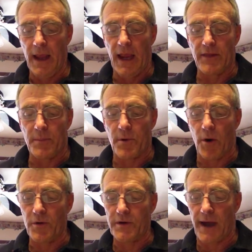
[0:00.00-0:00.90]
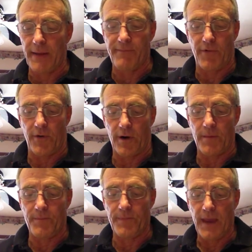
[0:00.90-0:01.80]
in the prototype
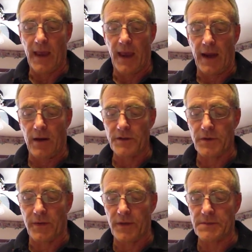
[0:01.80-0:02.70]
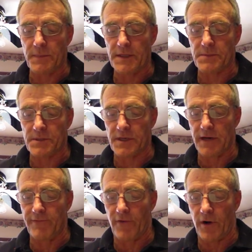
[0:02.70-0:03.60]
form and also in the Smith's
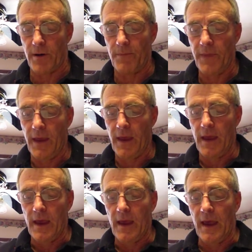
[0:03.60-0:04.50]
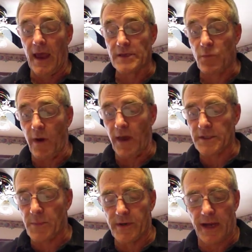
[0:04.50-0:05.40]
machine form, as well
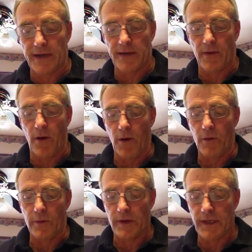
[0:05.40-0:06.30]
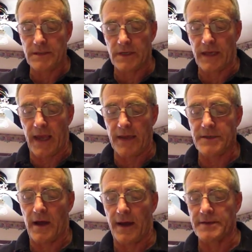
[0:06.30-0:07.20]
as protecting the whole release and
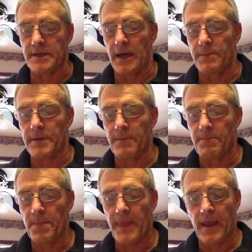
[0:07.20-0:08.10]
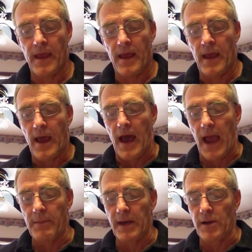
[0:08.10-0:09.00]
catch concept.
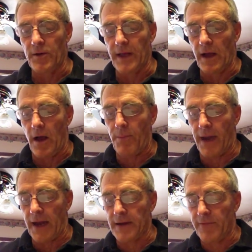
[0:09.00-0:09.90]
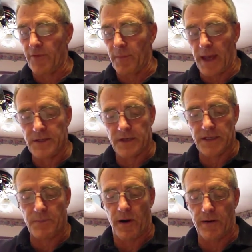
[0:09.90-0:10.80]
I am including all patent information
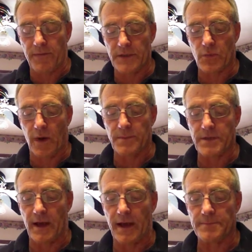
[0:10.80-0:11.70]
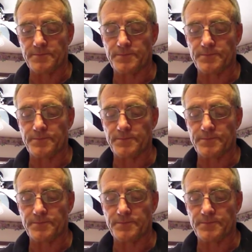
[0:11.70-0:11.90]
as part of this website.